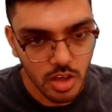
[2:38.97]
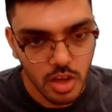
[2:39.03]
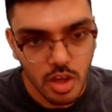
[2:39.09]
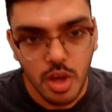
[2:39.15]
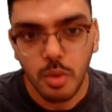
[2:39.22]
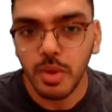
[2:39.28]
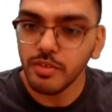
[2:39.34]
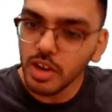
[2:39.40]

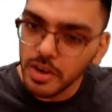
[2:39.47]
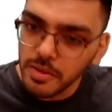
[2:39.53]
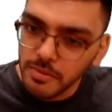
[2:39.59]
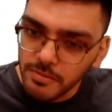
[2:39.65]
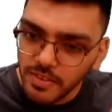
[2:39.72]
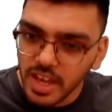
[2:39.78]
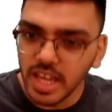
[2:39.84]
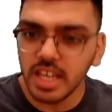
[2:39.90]
We've done
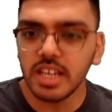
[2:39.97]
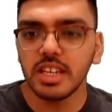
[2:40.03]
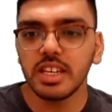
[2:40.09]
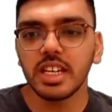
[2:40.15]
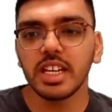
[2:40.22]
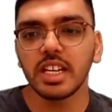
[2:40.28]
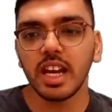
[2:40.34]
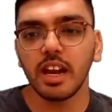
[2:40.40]
very
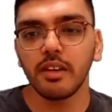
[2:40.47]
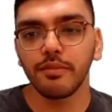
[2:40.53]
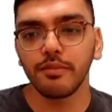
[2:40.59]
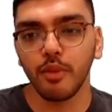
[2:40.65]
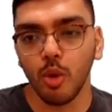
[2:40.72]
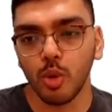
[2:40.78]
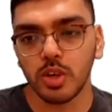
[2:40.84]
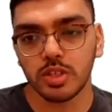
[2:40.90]
detailed
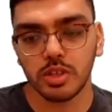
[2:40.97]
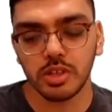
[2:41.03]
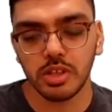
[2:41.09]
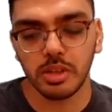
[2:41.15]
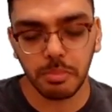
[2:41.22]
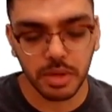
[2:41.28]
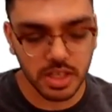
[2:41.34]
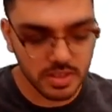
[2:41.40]
focus on the
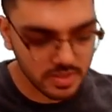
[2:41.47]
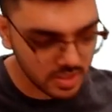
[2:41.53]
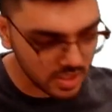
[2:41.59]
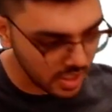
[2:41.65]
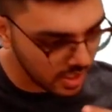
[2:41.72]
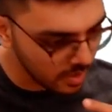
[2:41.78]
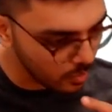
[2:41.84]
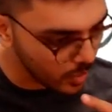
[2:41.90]

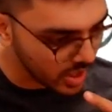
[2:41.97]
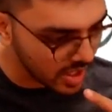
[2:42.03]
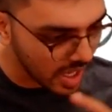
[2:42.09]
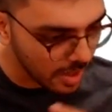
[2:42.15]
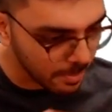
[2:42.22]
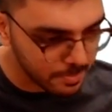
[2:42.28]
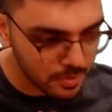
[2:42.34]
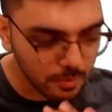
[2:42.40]
pre-scene with
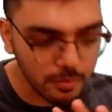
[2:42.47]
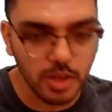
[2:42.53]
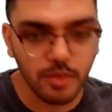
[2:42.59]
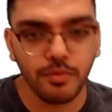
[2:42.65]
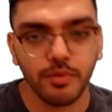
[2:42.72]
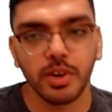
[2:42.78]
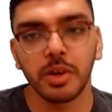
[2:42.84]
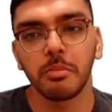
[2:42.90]
helps of
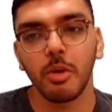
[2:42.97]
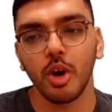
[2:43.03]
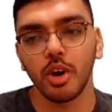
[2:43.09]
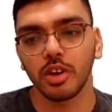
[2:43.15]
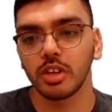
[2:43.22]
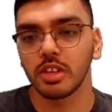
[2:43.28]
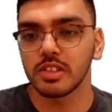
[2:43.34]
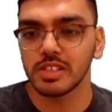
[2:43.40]
different
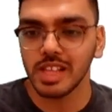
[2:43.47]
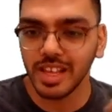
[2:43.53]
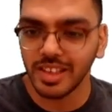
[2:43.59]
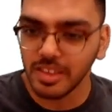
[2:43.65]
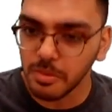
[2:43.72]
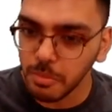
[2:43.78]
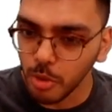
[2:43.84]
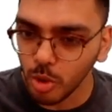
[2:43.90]
models like the
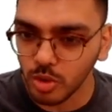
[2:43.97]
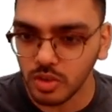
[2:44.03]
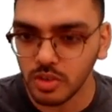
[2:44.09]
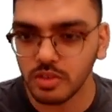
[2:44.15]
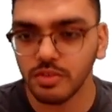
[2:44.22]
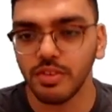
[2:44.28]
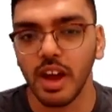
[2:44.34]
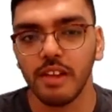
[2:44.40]
Porter's
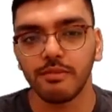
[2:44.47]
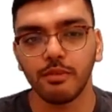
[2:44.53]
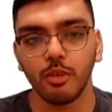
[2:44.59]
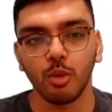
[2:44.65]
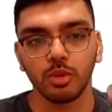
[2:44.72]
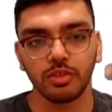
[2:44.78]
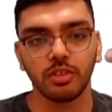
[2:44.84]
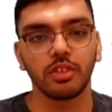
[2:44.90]
5
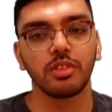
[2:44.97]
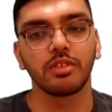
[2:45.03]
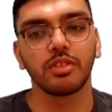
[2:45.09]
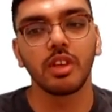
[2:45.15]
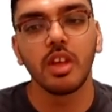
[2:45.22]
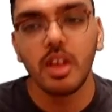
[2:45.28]
forces,